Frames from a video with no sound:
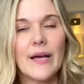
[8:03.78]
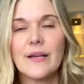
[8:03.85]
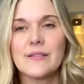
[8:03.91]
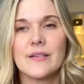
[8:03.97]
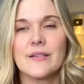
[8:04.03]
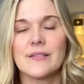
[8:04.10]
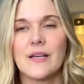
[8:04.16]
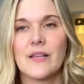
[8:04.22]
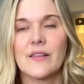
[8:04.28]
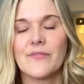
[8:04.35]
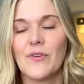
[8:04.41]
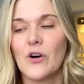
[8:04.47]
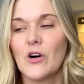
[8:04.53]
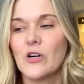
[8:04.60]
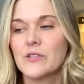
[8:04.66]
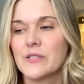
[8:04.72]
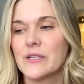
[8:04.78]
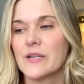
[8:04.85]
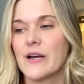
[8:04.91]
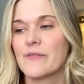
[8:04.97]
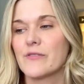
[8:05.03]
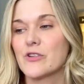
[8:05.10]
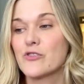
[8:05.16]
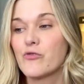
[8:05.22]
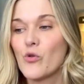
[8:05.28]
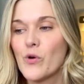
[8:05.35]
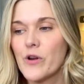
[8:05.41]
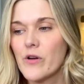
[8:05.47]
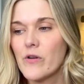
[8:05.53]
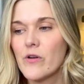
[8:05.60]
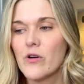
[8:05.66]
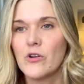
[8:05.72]
eggs outside the vault, an average 40
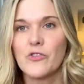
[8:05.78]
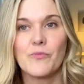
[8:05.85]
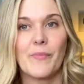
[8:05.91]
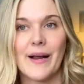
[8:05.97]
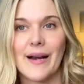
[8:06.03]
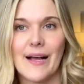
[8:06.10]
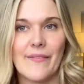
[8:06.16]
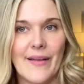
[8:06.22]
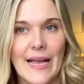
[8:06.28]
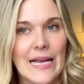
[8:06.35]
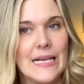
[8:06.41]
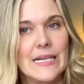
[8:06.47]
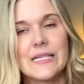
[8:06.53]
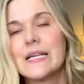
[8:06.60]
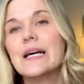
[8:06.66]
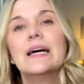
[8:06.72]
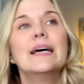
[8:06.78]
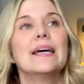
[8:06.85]
year old might have eight.